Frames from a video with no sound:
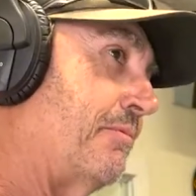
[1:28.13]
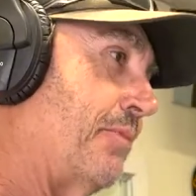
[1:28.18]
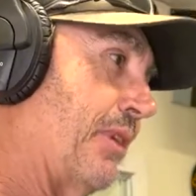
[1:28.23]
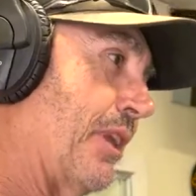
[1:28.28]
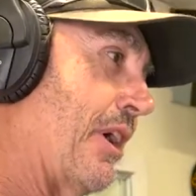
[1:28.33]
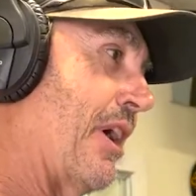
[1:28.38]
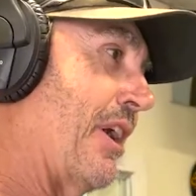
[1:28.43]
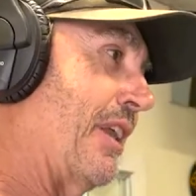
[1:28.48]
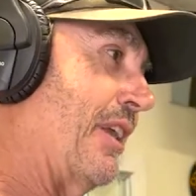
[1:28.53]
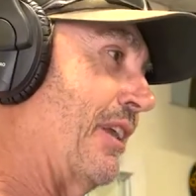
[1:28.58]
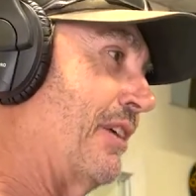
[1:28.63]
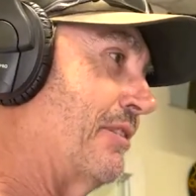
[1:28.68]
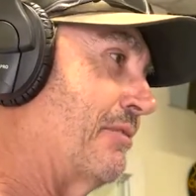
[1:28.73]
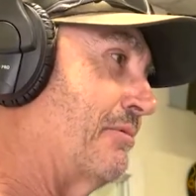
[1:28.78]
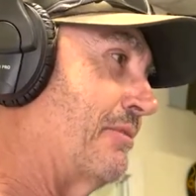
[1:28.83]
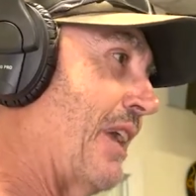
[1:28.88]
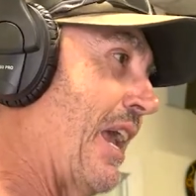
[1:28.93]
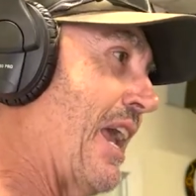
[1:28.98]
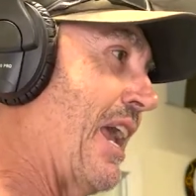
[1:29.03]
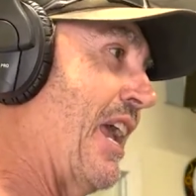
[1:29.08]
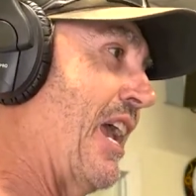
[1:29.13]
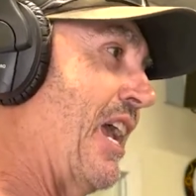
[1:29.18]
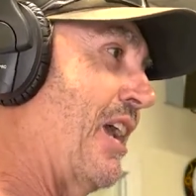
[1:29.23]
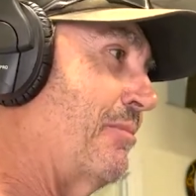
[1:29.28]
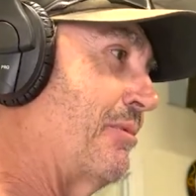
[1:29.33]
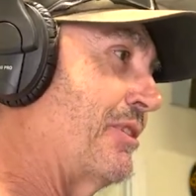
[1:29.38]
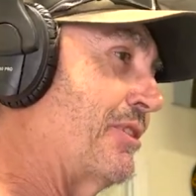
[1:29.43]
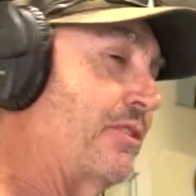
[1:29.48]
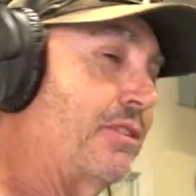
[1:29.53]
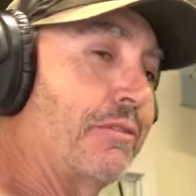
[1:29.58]
and
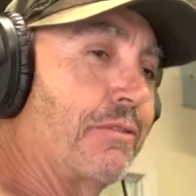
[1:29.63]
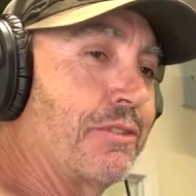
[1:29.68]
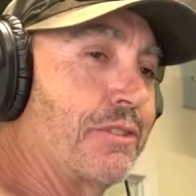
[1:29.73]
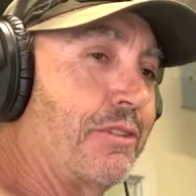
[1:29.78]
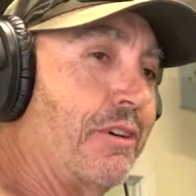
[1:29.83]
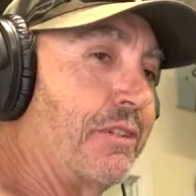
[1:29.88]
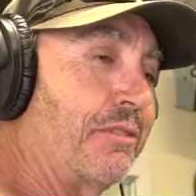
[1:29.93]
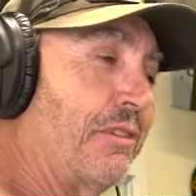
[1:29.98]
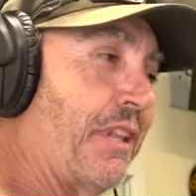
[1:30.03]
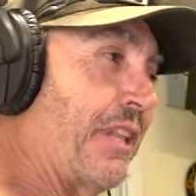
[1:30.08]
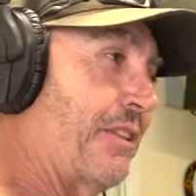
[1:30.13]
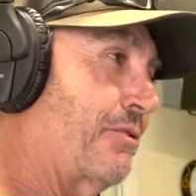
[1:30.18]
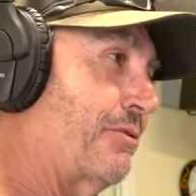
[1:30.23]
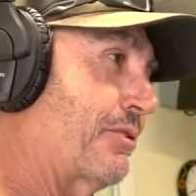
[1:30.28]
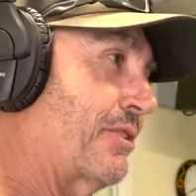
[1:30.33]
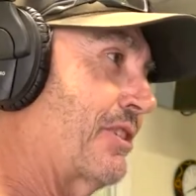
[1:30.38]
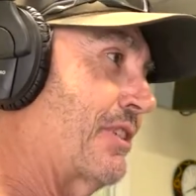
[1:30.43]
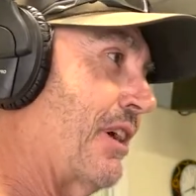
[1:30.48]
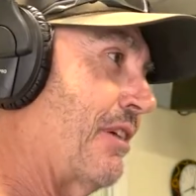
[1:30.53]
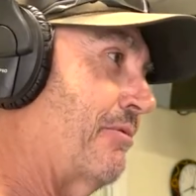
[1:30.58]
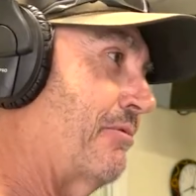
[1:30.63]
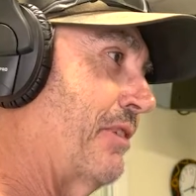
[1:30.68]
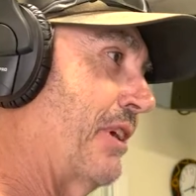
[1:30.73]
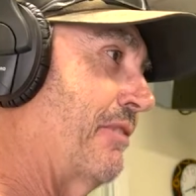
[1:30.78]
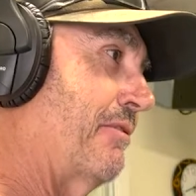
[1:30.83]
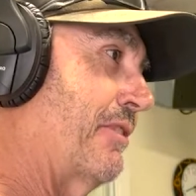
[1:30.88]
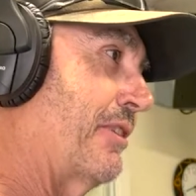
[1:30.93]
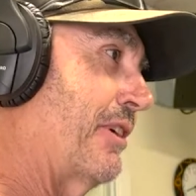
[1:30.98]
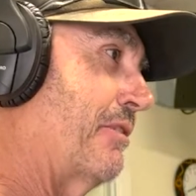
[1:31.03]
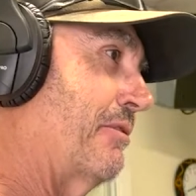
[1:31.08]
ham and silver side and all that sort of stuff
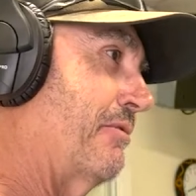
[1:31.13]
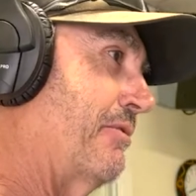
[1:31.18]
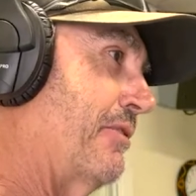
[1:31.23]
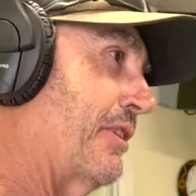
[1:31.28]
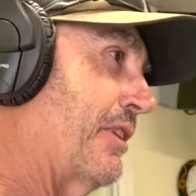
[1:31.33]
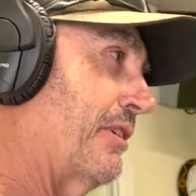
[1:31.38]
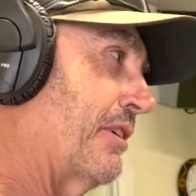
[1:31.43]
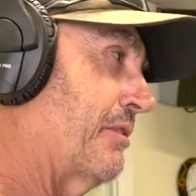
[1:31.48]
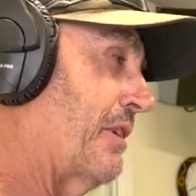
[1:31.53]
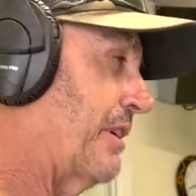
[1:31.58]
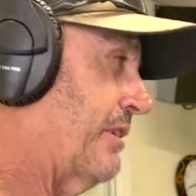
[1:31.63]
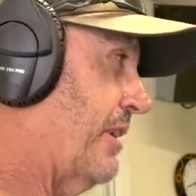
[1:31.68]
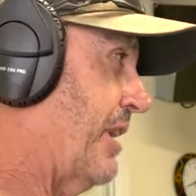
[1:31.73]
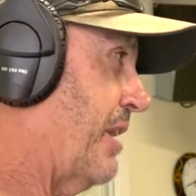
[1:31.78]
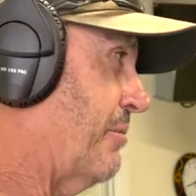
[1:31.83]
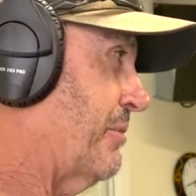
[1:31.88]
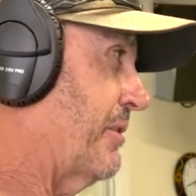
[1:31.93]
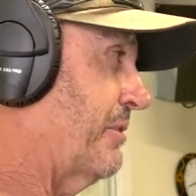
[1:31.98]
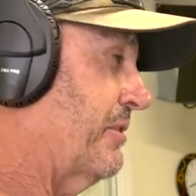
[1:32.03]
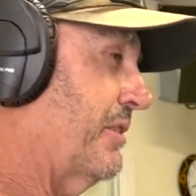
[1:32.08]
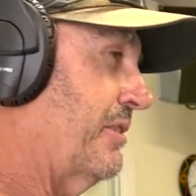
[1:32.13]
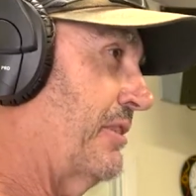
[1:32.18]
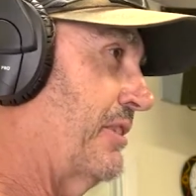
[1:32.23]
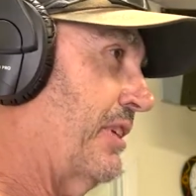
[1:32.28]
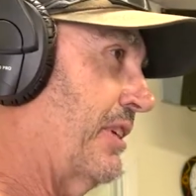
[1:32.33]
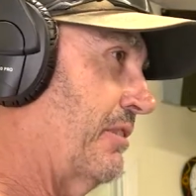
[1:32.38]
ready for the for the coming